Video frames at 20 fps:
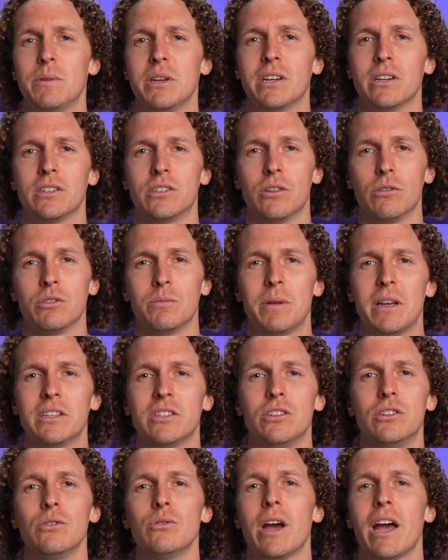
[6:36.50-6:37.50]
because those
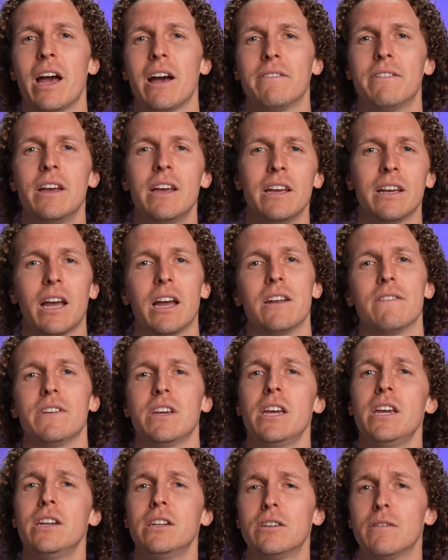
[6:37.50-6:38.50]
beds do have kind of a
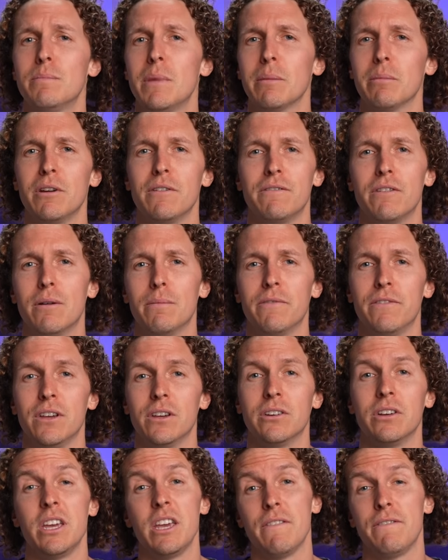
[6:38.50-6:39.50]
hint of memory foam
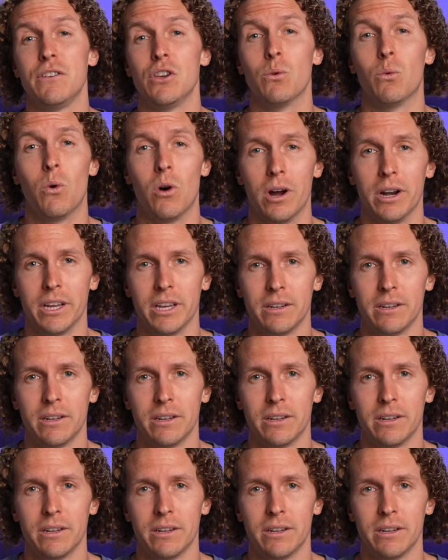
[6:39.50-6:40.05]
feel if you want